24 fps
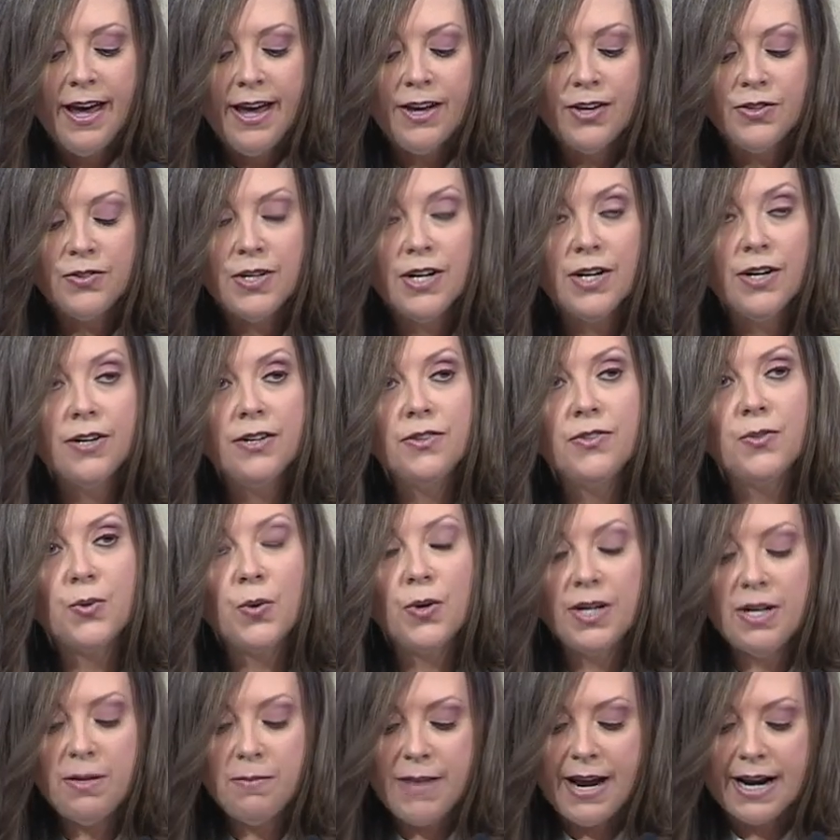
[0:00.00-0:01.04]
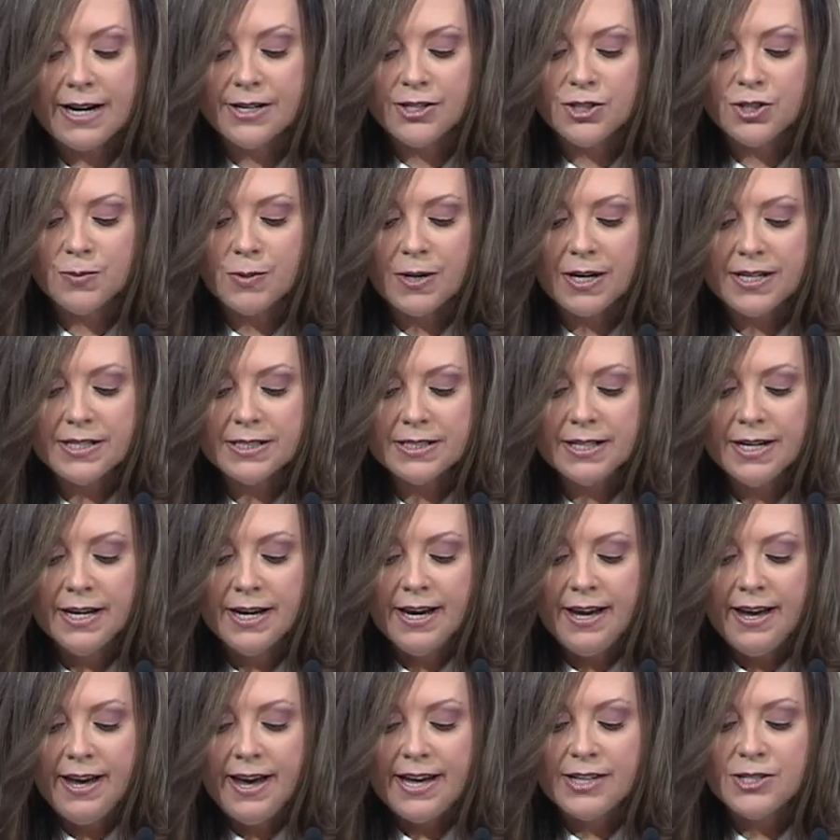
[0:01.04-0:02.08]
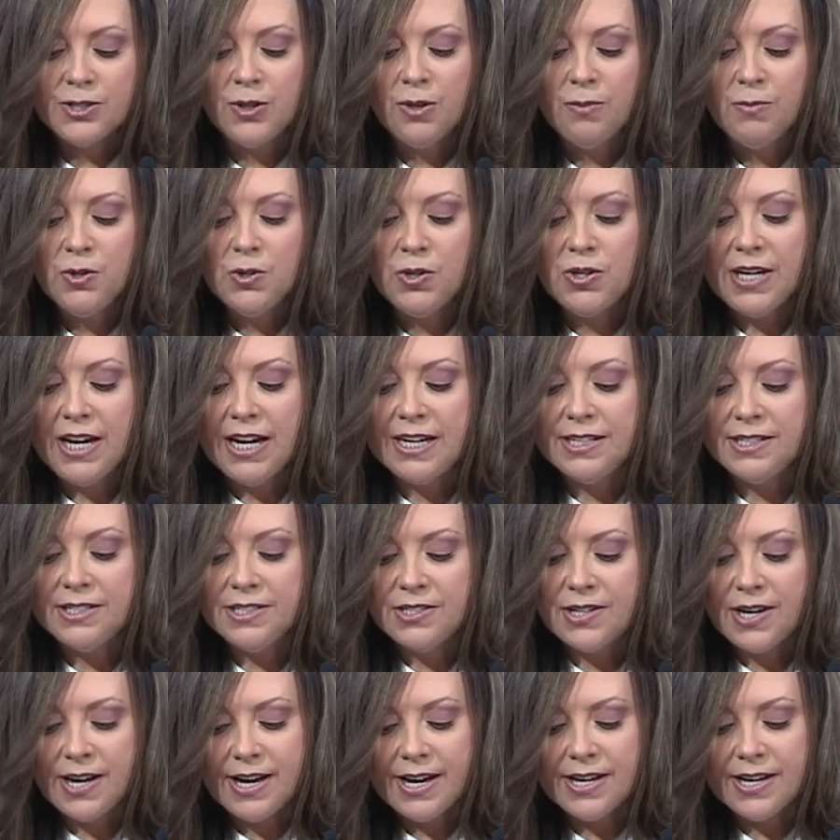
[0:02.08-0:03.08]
Healthcare Authority management has communicated to